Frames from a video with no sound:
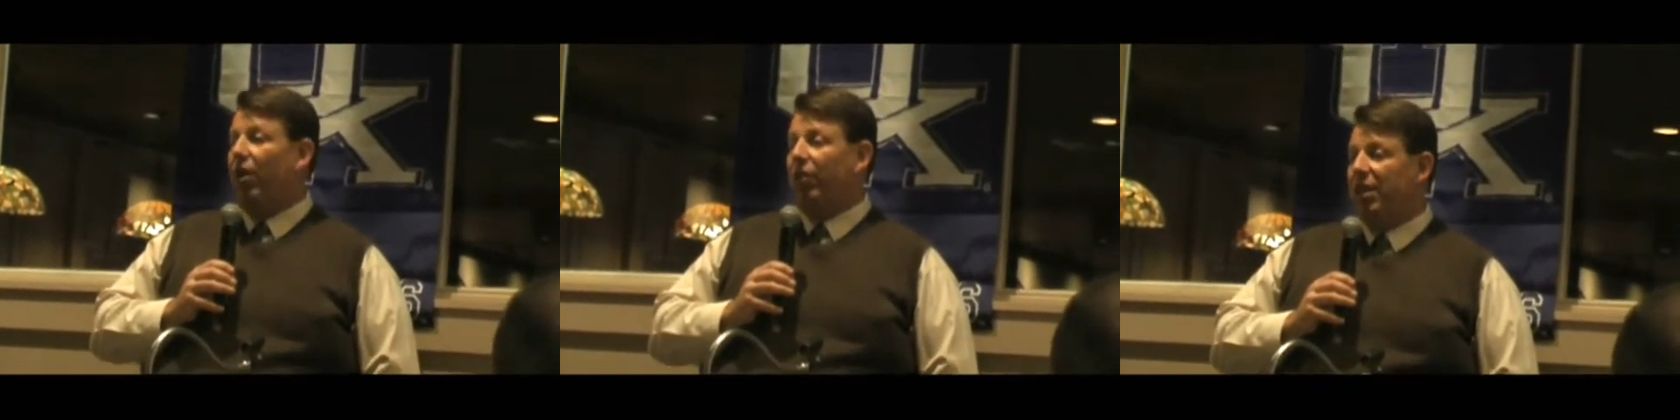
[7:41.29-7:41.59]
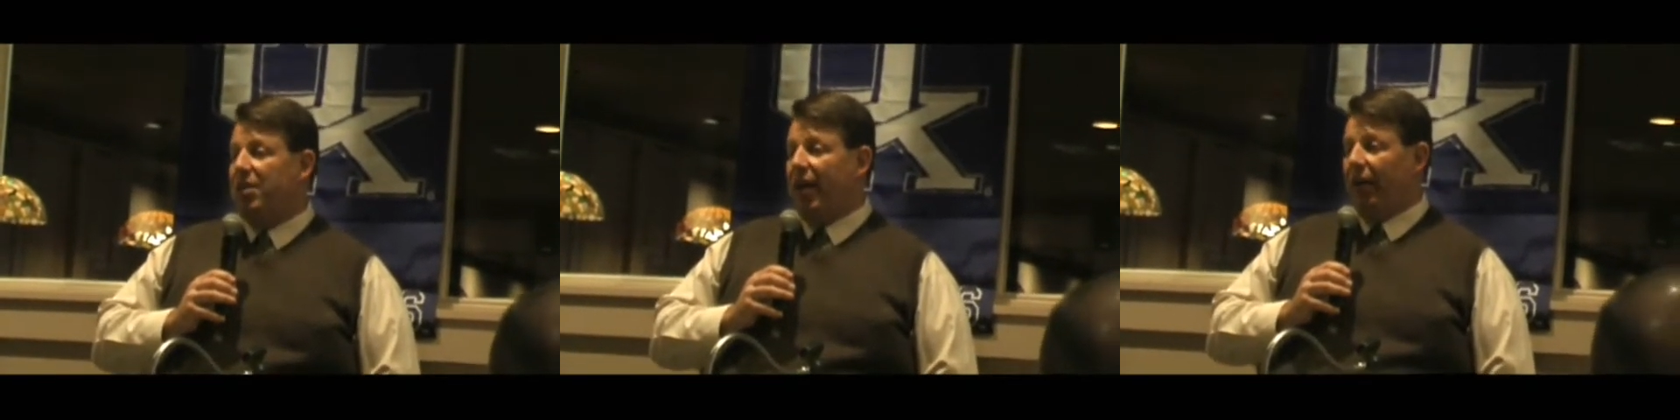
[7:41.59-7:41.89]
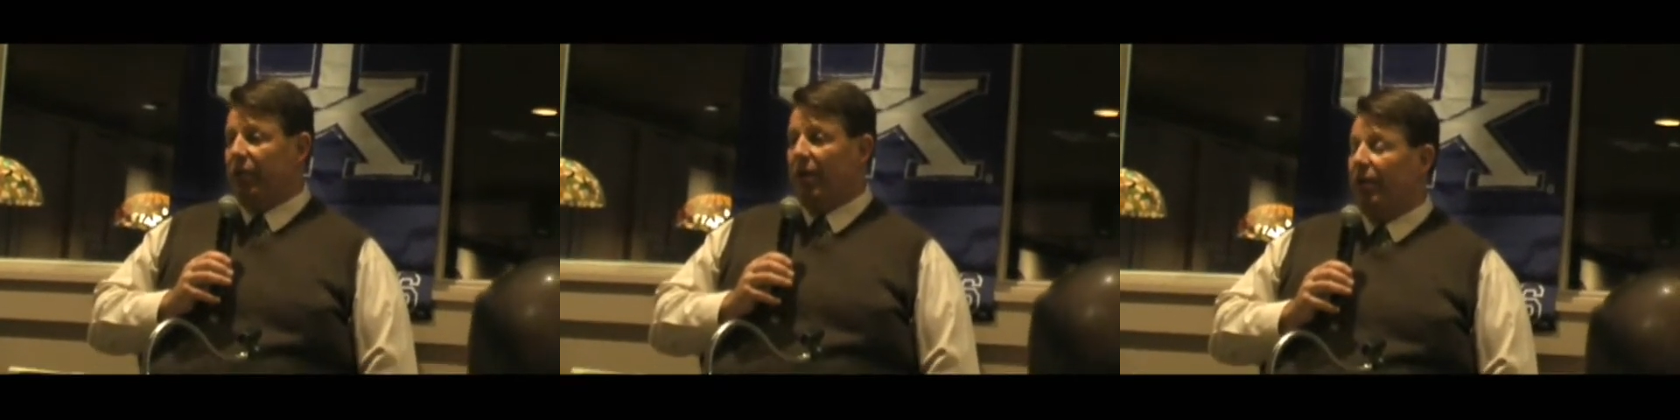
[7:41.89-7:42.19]
all the
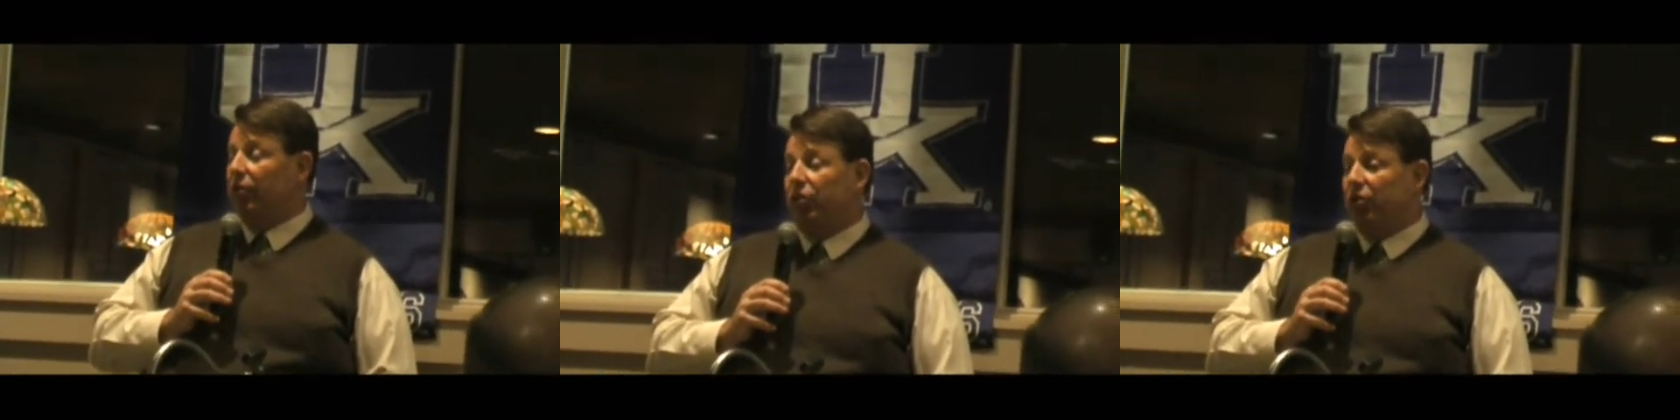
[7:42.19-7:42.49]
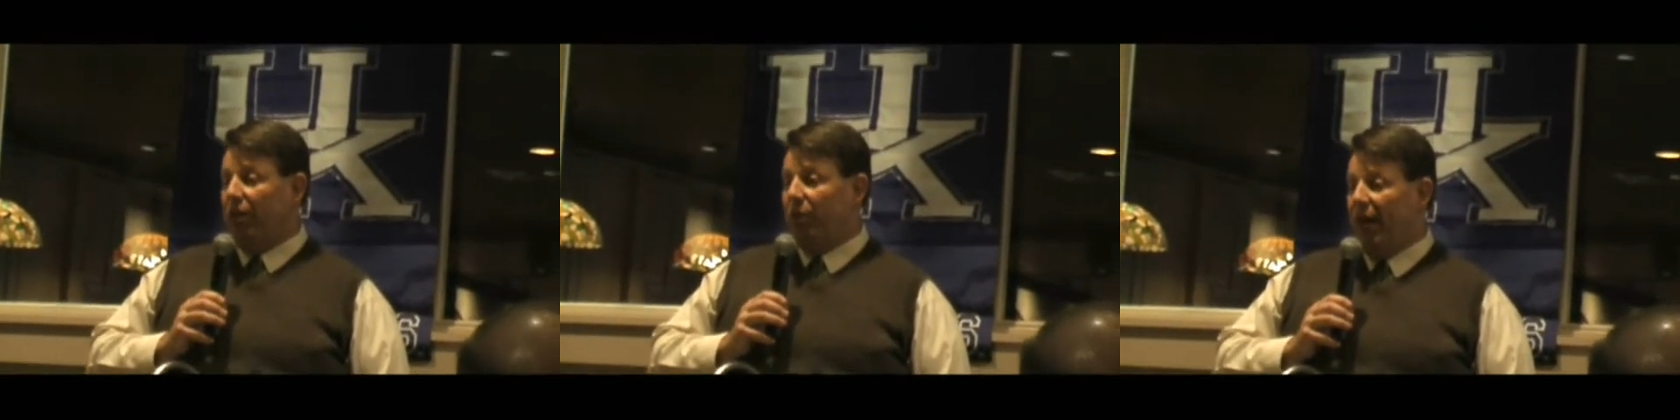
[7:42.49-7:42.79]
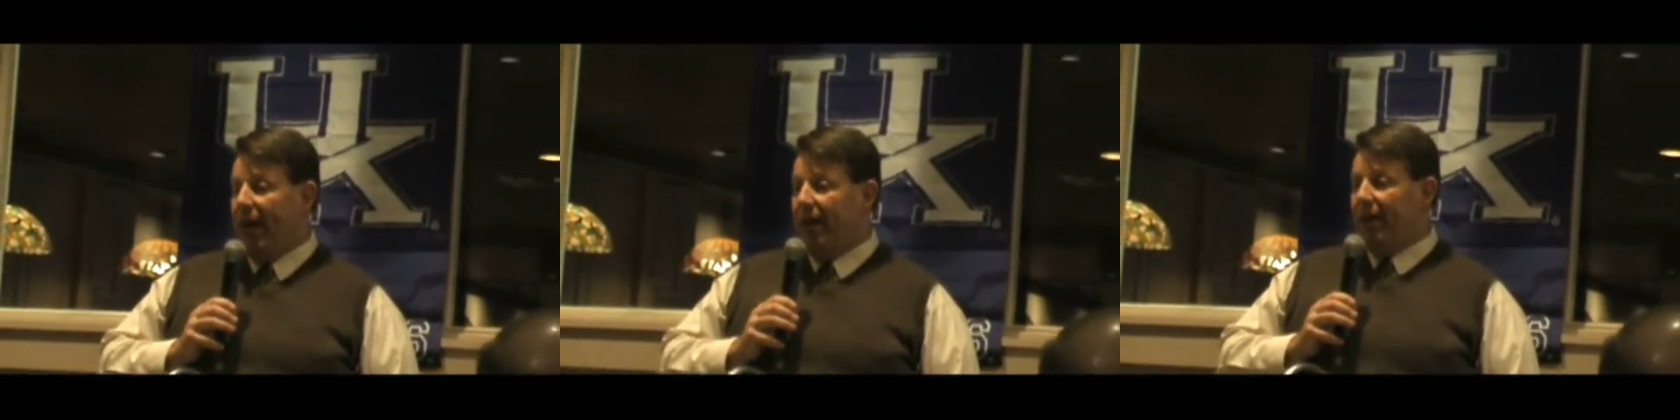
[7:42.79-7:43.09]
details, they're just going to stick with
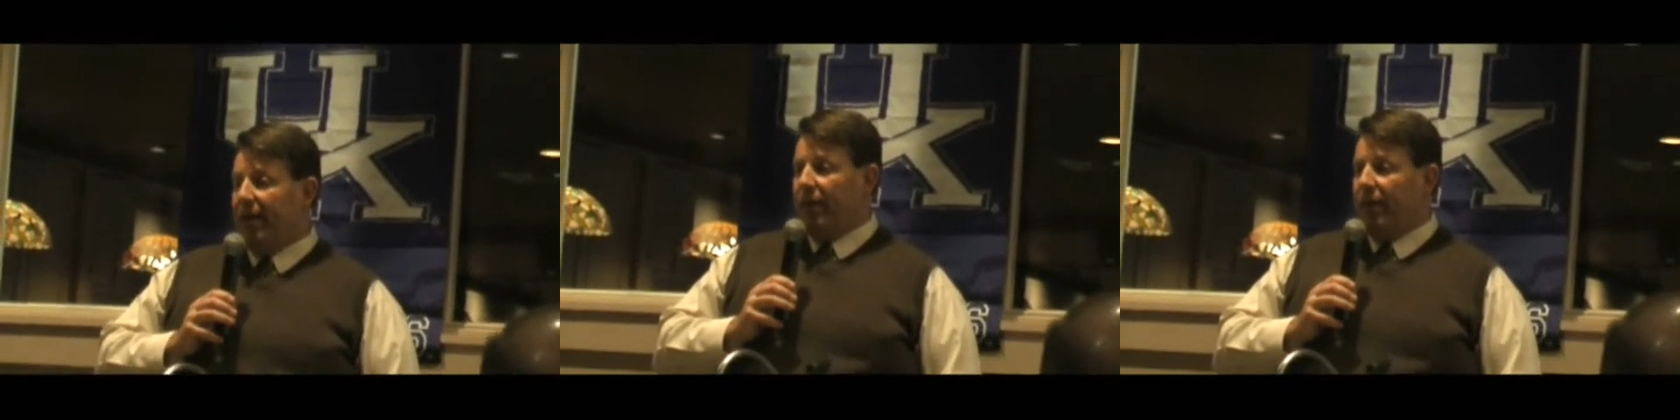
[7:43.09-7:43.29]
that.